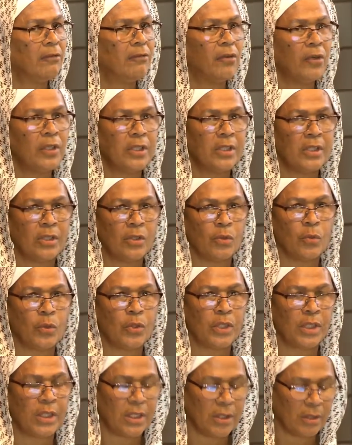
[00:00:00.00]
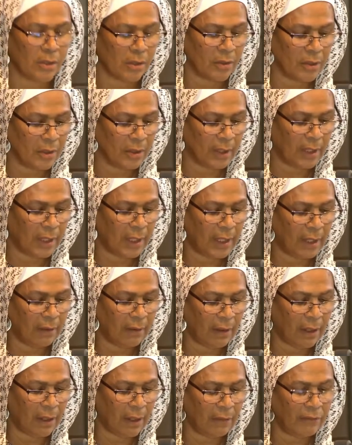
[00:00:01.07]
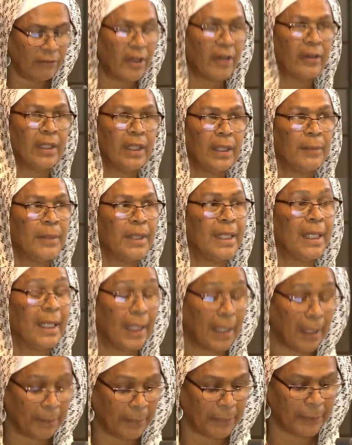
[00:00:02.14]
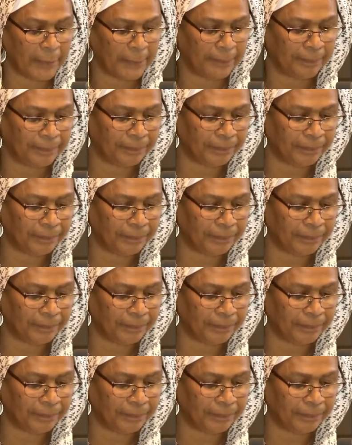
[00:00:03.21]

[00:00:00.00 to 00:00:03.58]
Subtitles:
voices were still very limited in number.